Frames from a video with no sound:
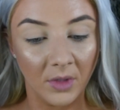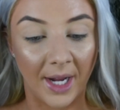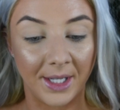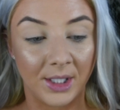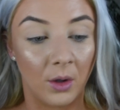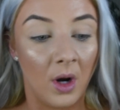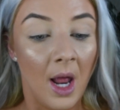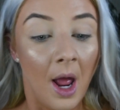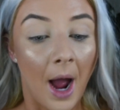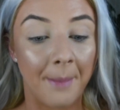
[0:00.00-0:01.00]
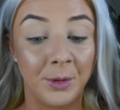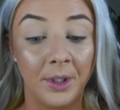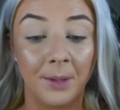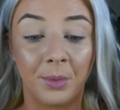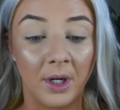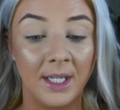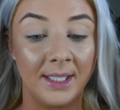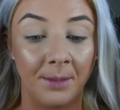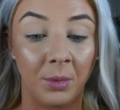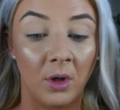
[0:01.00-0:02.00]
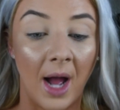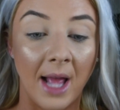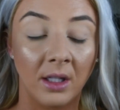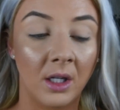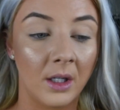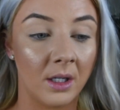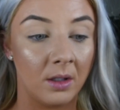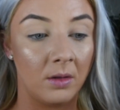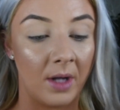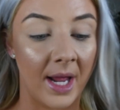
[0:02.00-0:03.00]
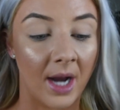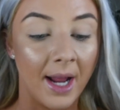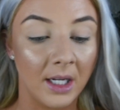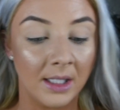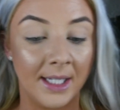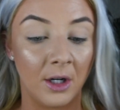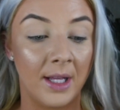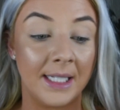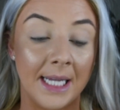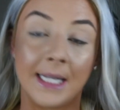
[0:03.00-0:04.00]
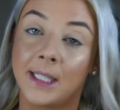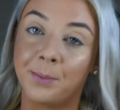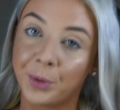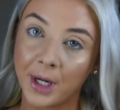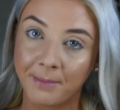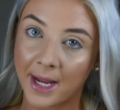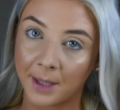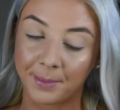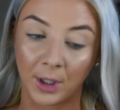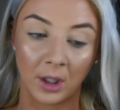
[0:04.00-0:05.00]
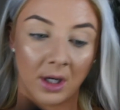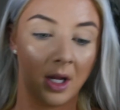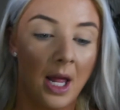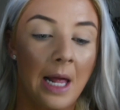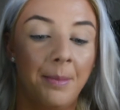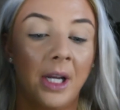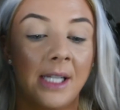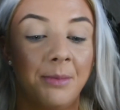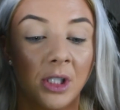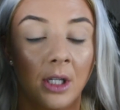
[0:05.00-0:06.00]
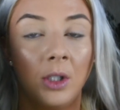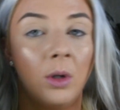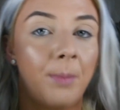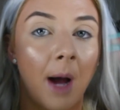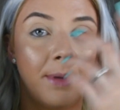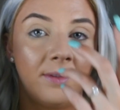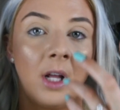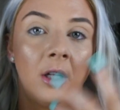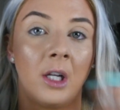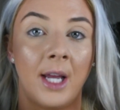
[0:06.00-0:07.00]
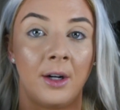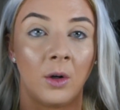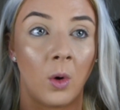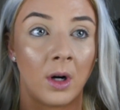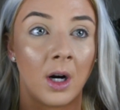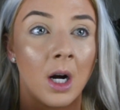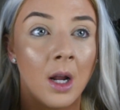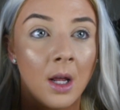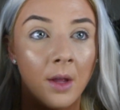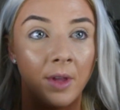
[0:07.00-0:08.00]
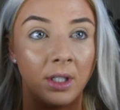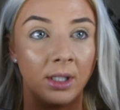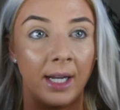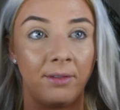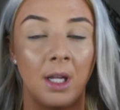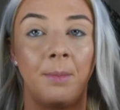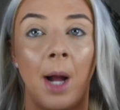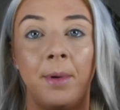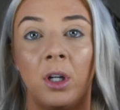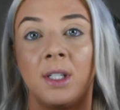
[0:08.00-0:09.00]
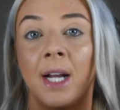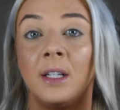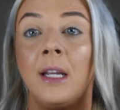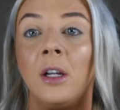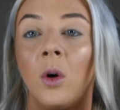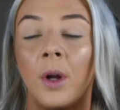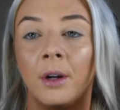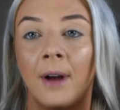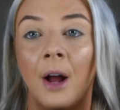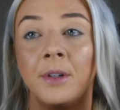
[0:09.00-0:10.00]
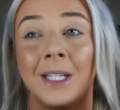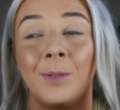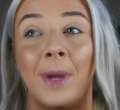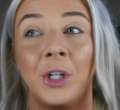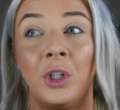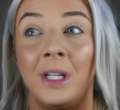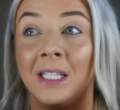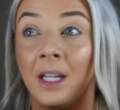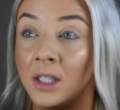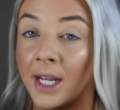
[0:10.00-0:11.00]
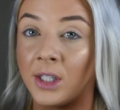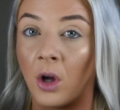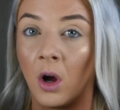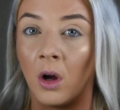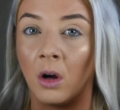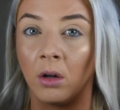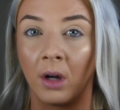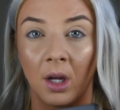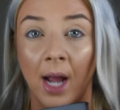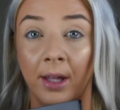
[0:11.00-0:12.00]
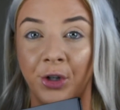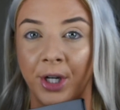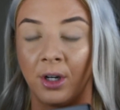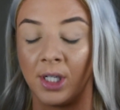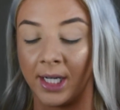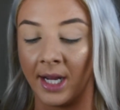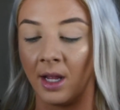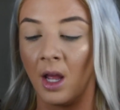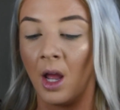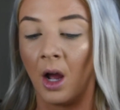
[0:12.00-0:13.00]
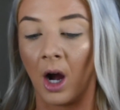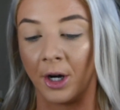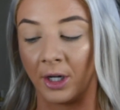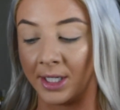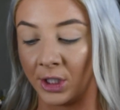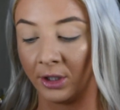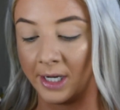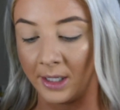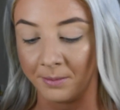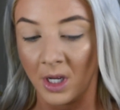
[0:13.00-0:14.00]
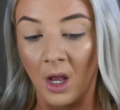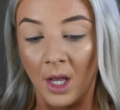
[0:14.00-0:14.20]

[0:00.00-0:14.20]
Okay, so I'm doing a pretty simple eye look, and I consider this a spring makeup look because I'm just going to do a pop of color in the inner corner. This is definitely a popular technique going around, especially since I saw Kylie Jenner did it on her Instagram.